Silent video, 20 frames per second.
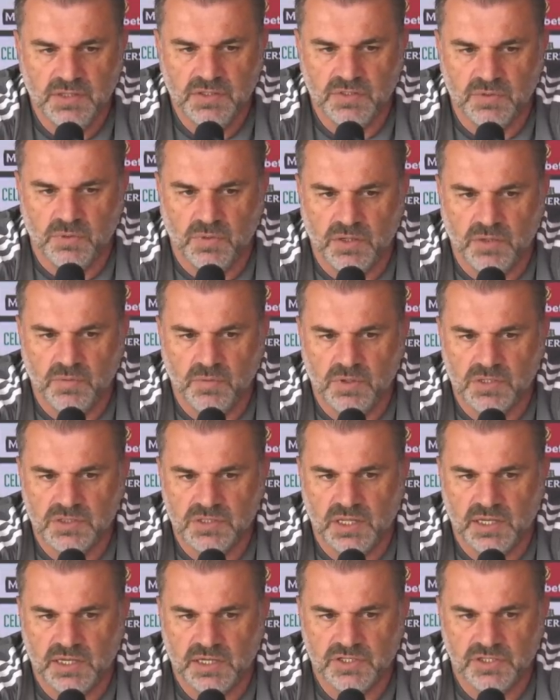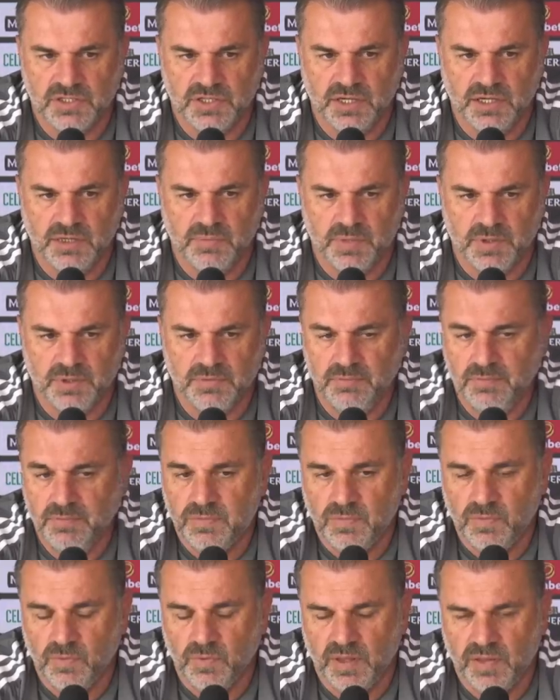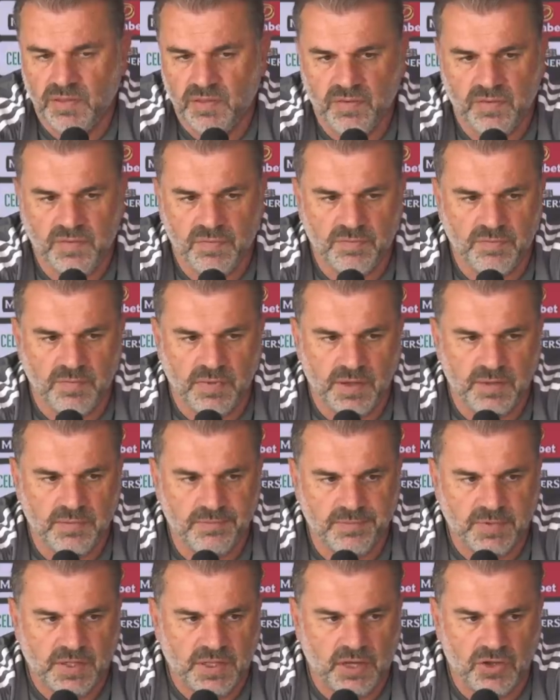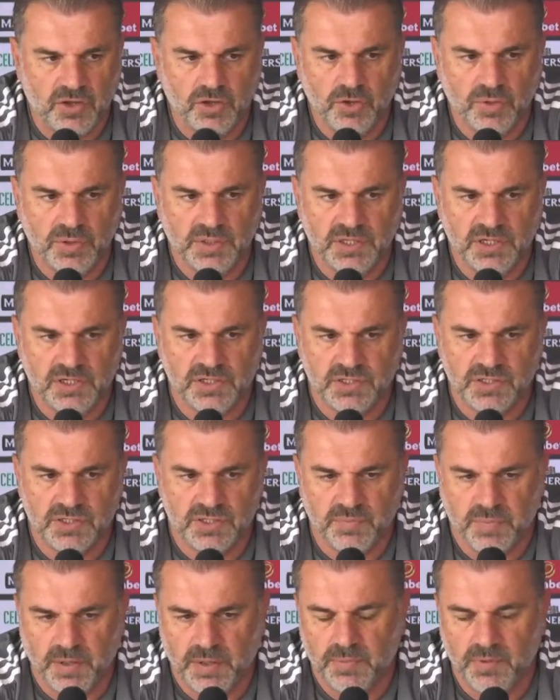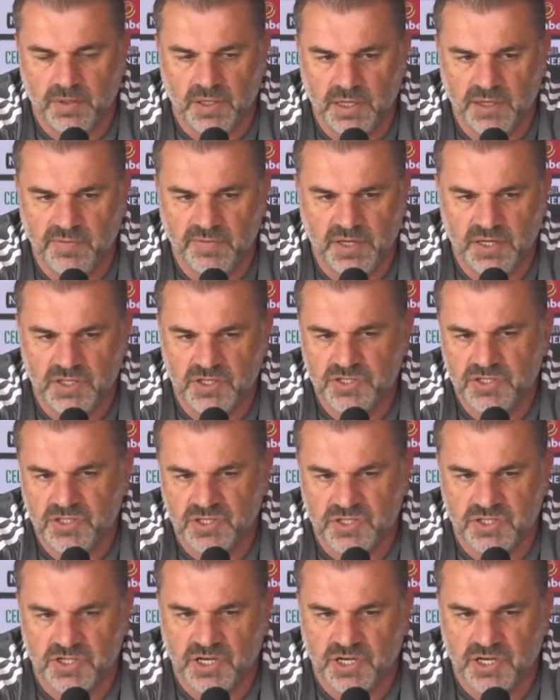to what it was last year, but with you know, new additions and people leaving, it just